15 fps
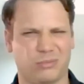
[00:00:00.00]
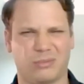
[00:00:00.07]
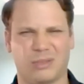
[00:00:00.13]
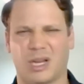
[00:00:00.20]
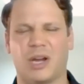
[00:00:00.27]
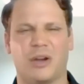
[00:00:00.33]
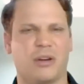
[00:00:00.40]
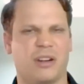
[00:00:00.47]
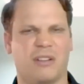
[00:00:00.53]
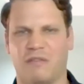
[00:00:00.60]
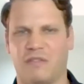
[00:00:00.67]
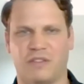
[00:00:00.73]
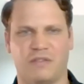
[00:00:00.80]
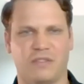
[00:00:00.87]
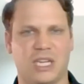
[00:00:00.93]

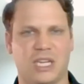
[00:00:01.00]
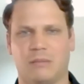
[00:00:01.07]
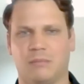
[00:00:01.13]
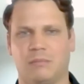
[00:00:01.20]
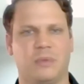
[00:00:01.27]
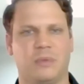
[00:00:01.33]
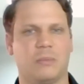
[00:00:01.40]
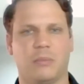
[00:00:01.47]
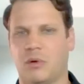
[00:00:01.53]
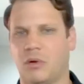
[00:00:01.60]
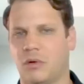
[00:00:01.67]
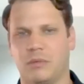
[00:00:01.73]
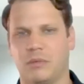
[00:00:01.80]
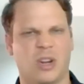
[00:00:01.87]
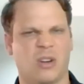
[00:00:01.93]
150
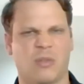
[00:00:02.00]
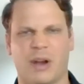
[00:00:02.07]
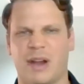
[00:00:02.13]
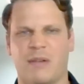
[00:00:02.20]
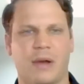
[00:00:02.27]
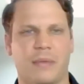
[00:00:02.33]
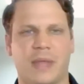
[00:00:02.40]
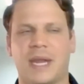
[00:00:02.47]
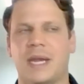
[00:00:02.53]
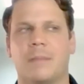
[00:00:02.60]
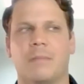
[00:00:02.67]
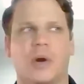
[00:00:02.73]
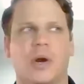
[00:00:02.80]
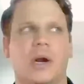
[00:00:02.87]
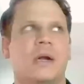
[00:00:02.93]
people, right around that
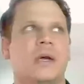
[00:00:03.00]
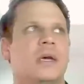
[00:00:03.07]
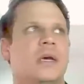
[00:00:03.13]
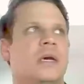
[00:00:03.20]
number.